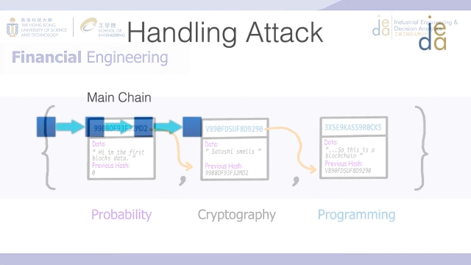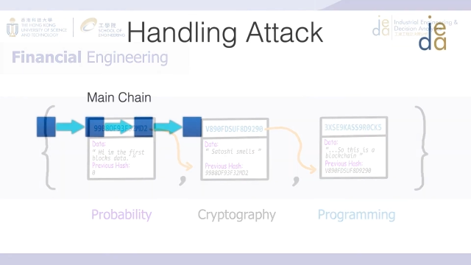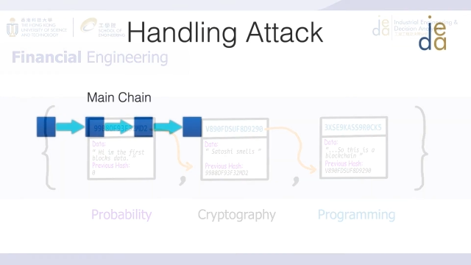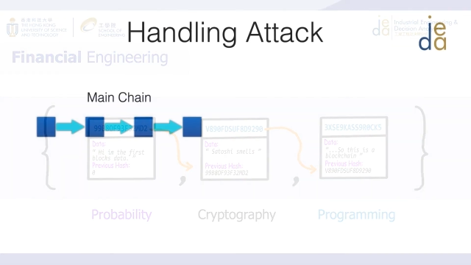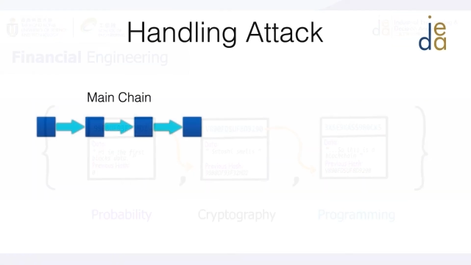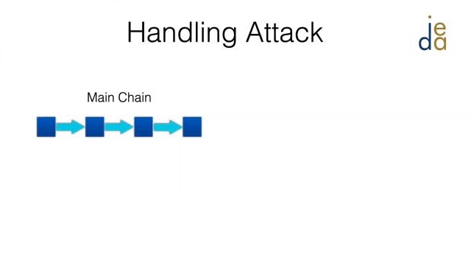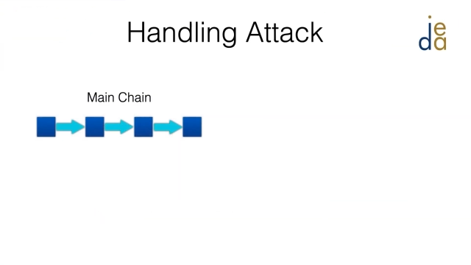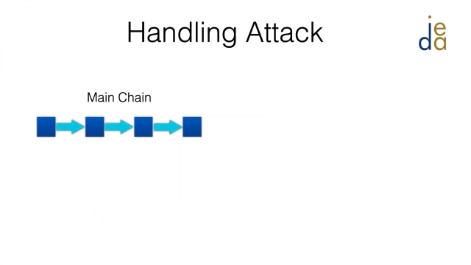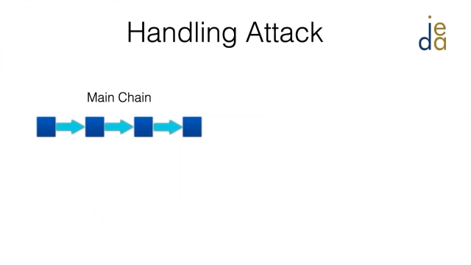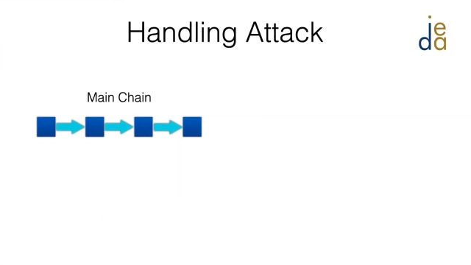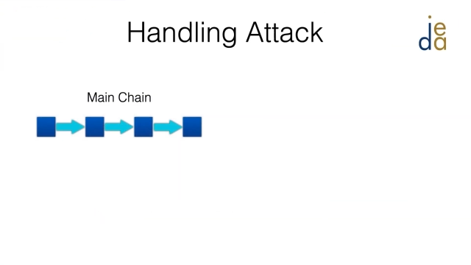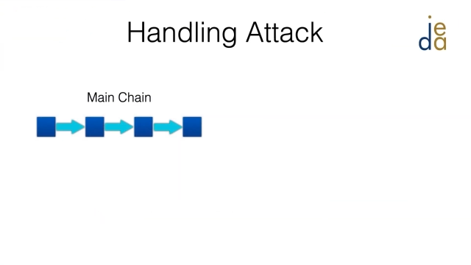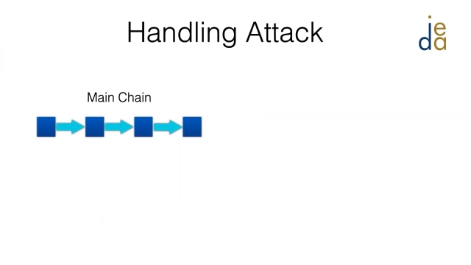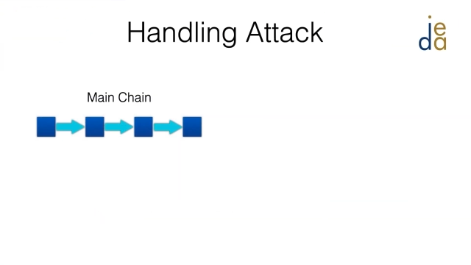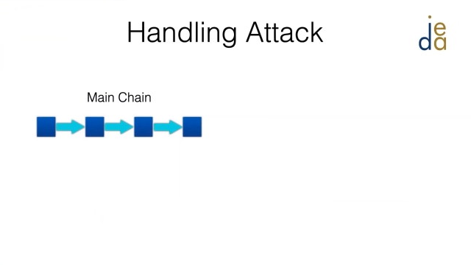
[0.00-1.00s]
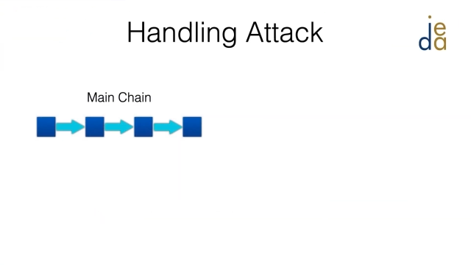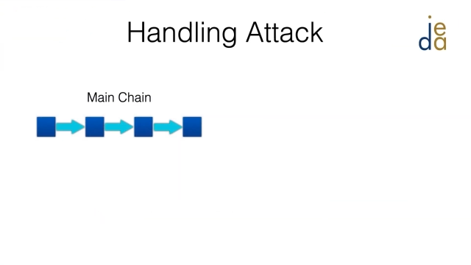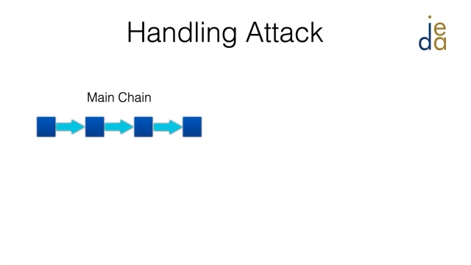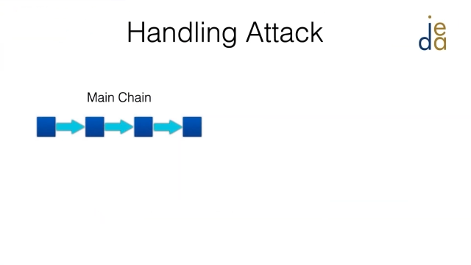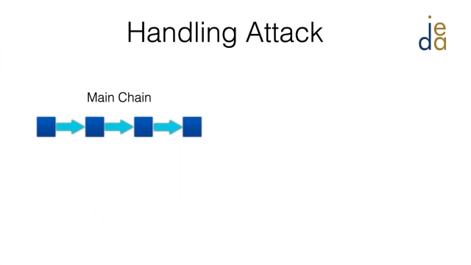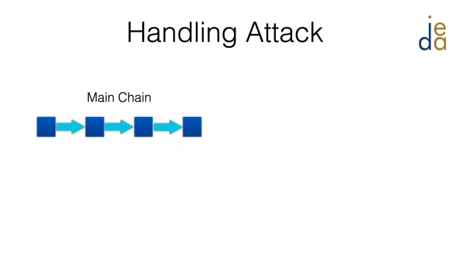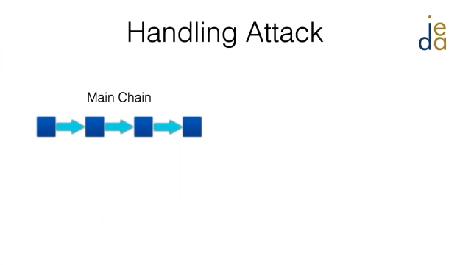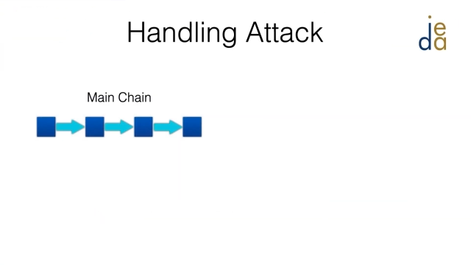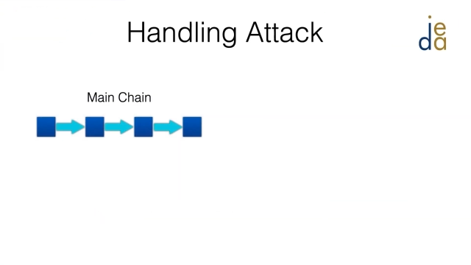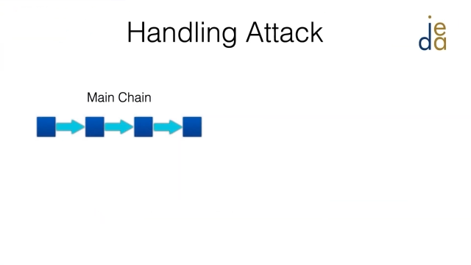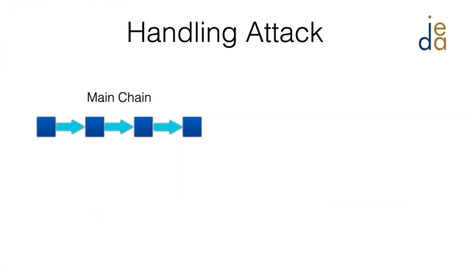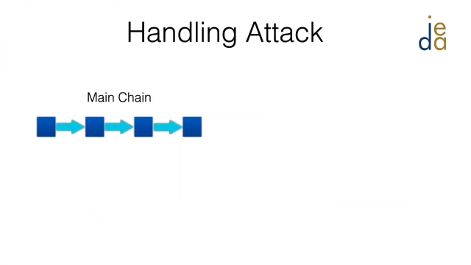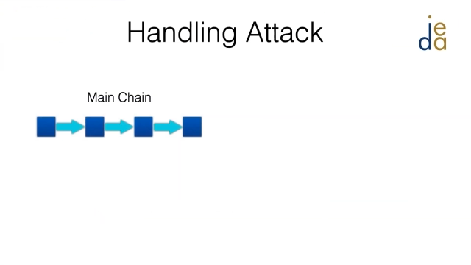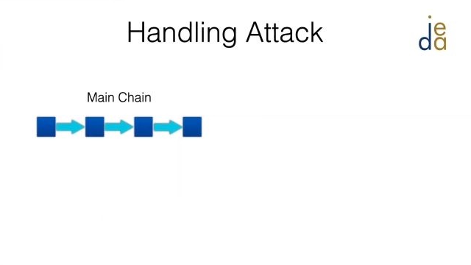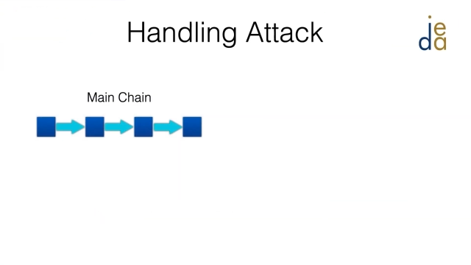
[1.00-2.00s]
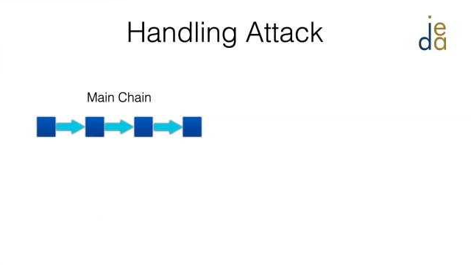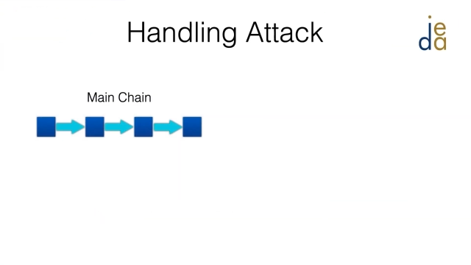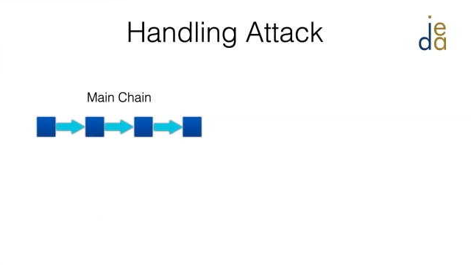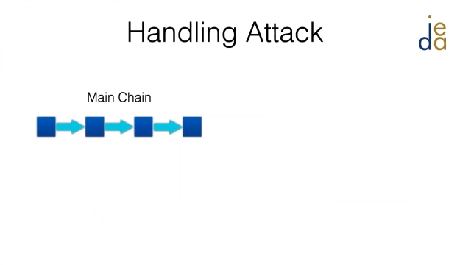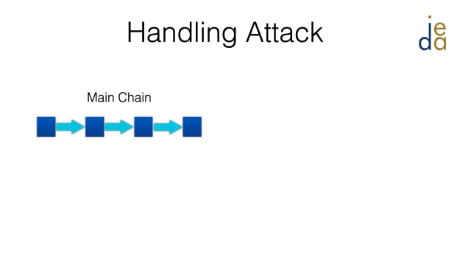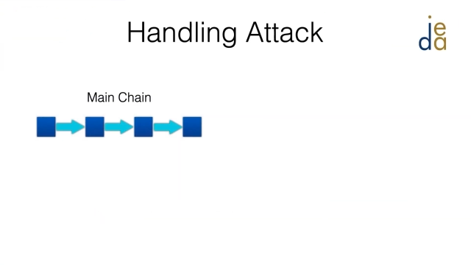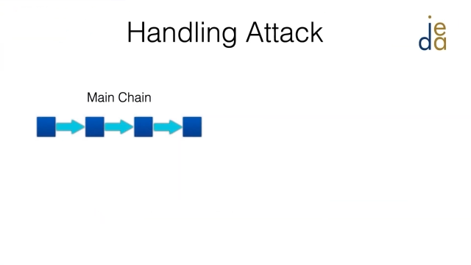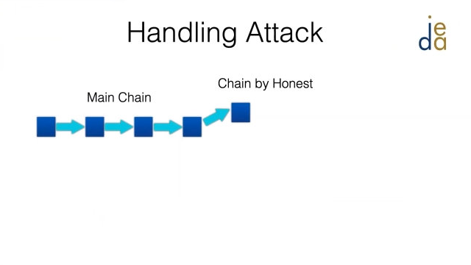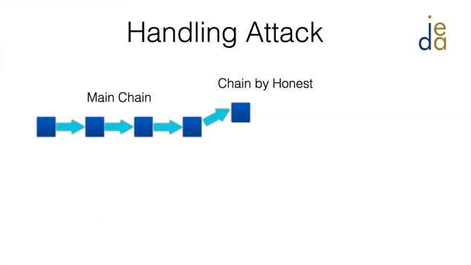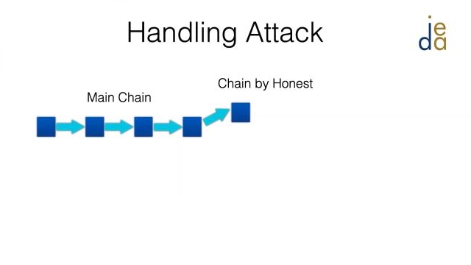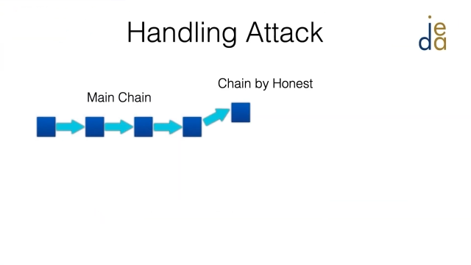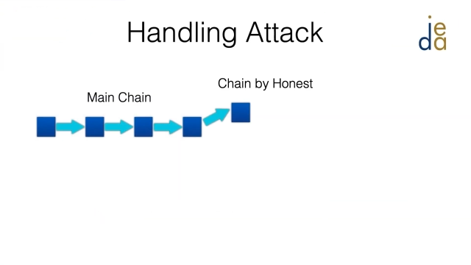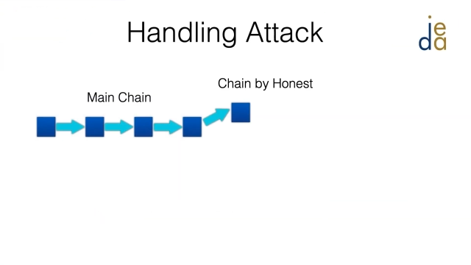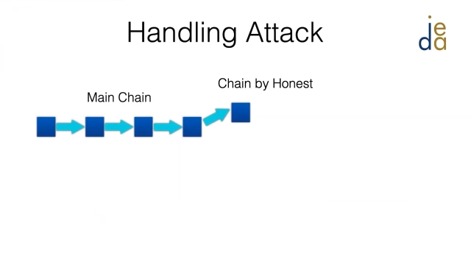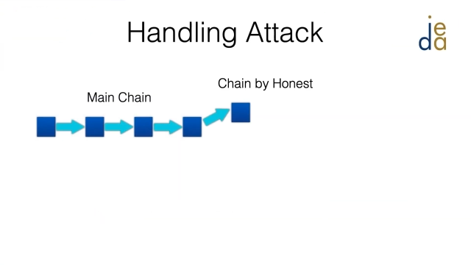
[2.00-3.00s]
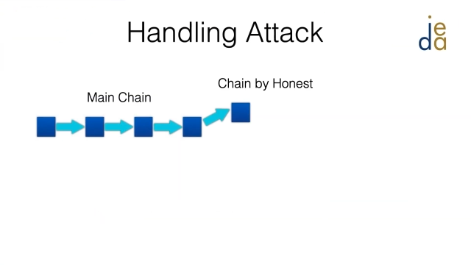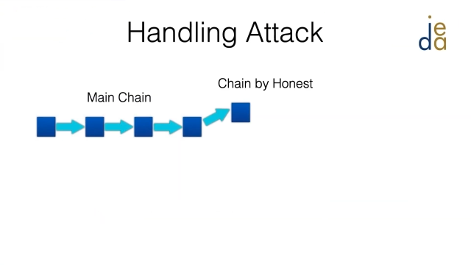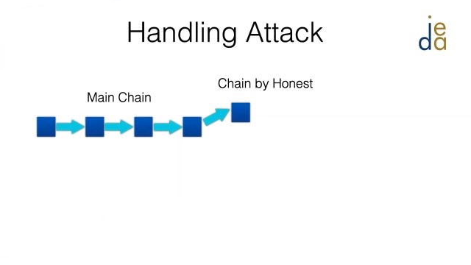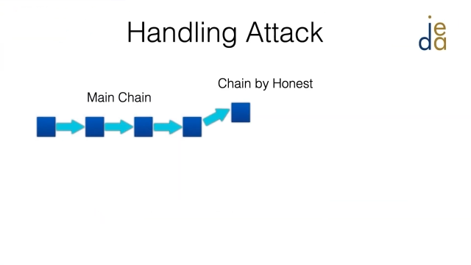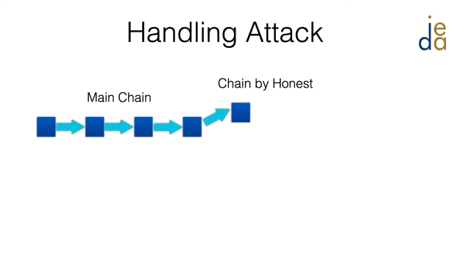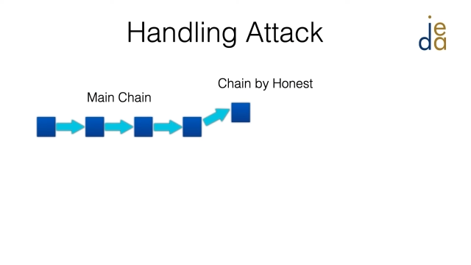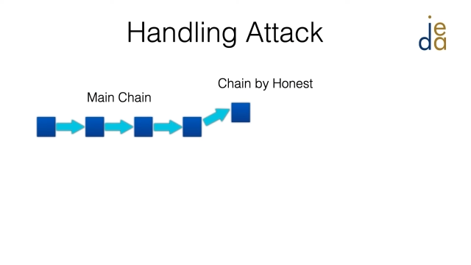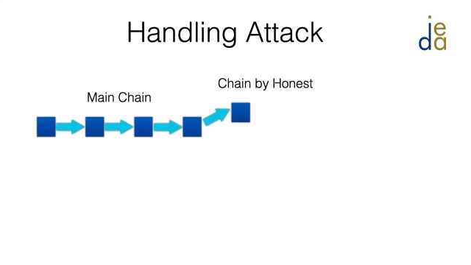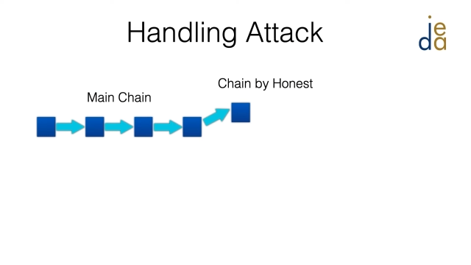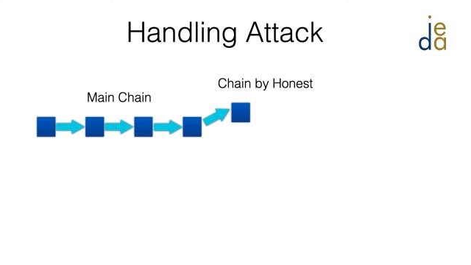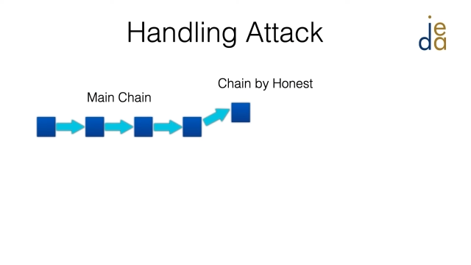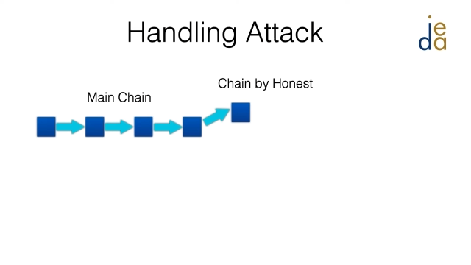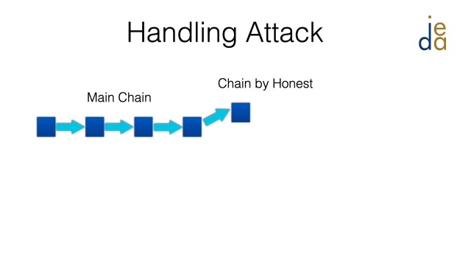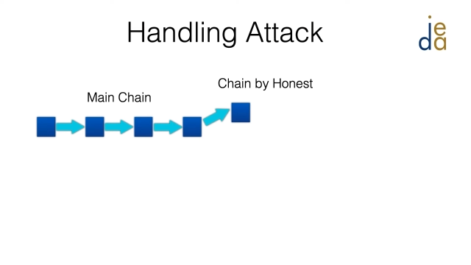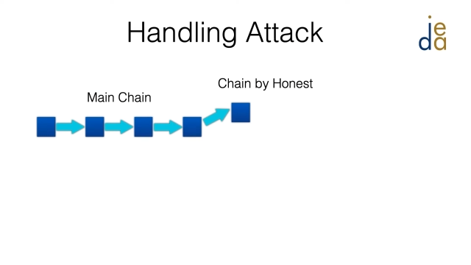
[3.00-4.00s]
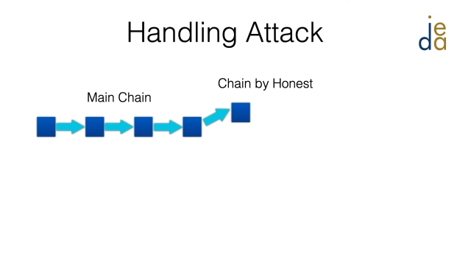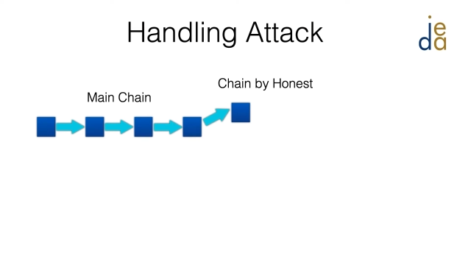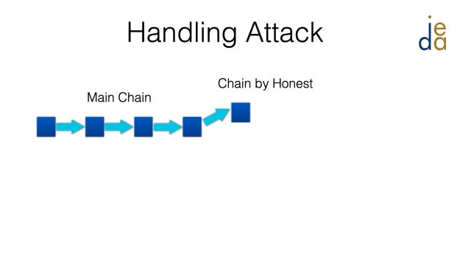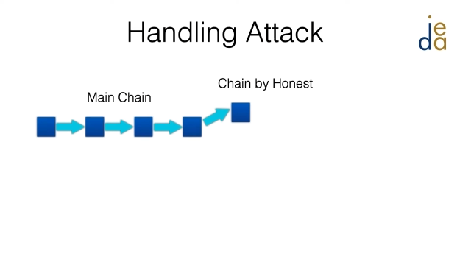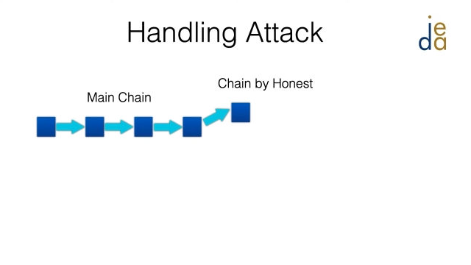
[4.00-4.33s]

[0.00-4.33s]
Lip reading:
[unreadable: no face in view]